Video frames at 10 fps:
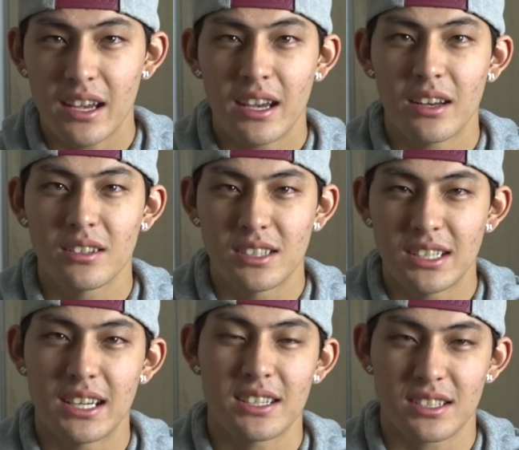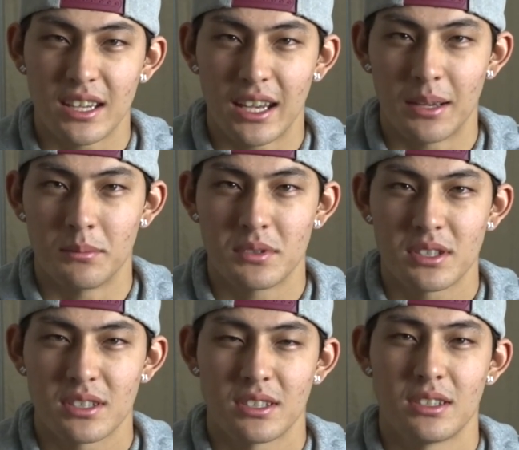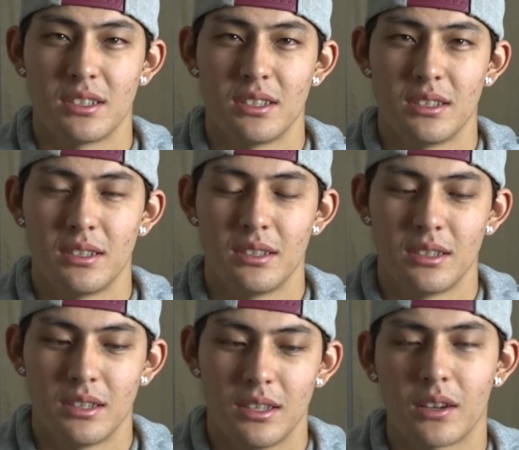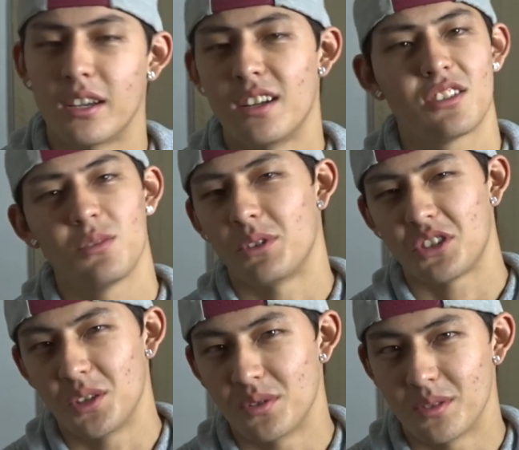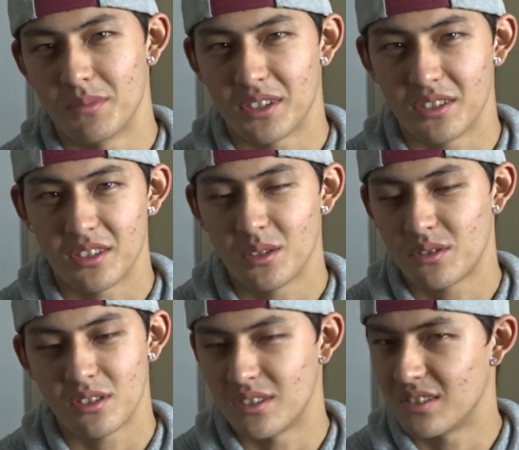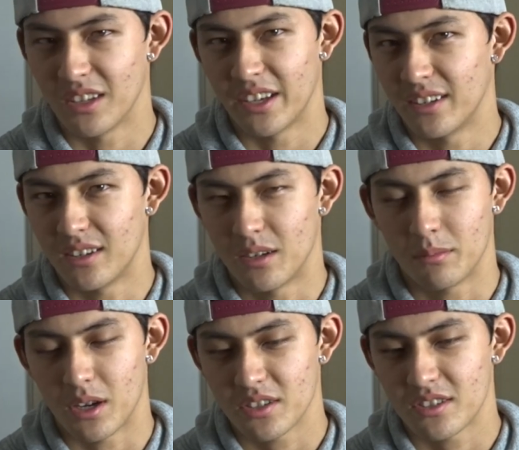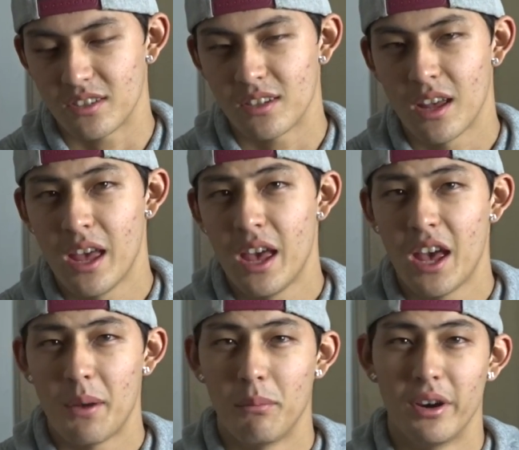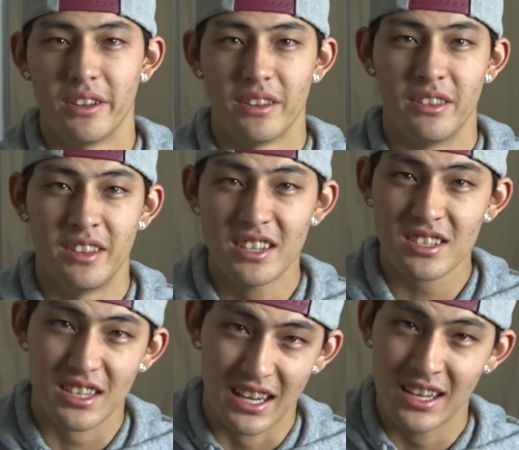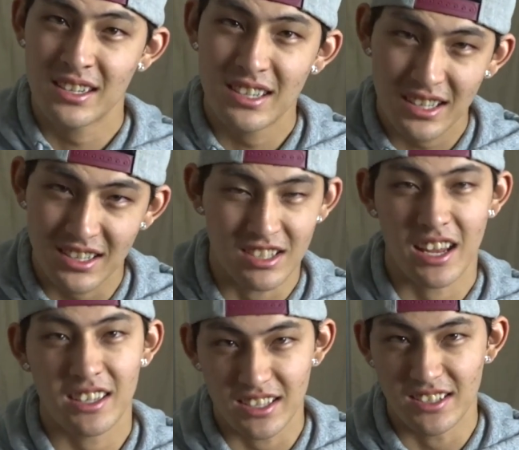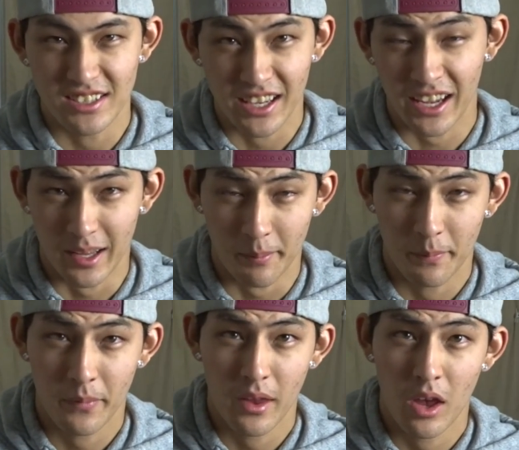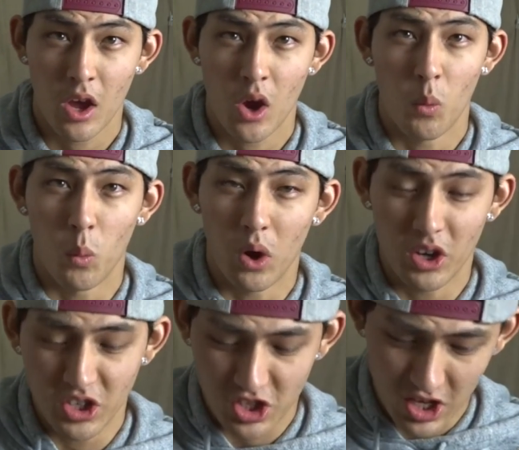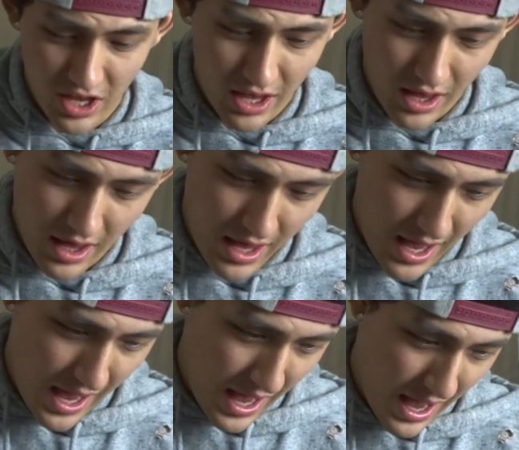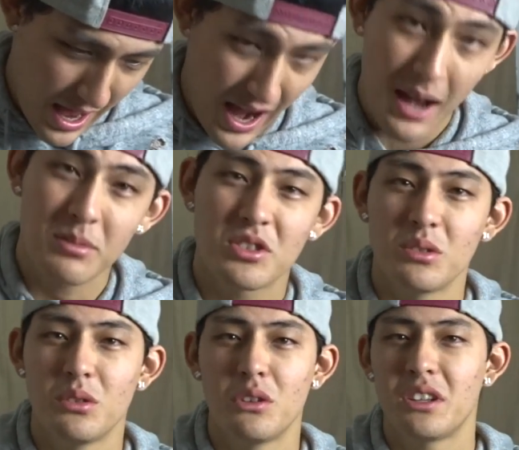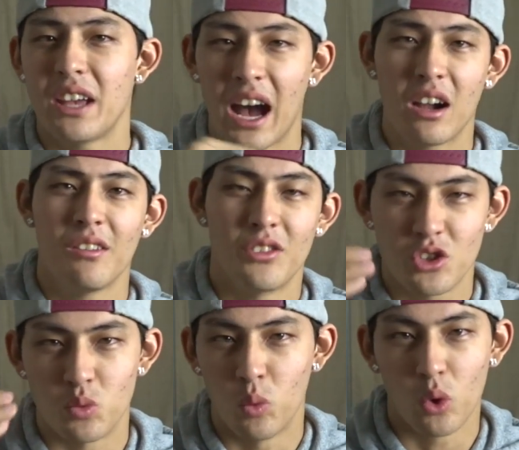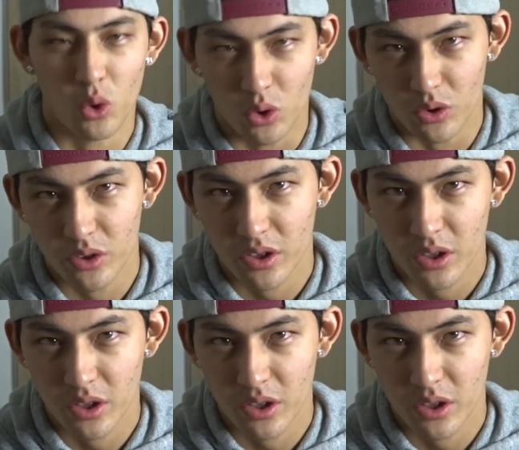ALDS games. Okay, not so much Houston, because Houston is laying it on Boston. But this Indian Yankees game was absolutely out of this world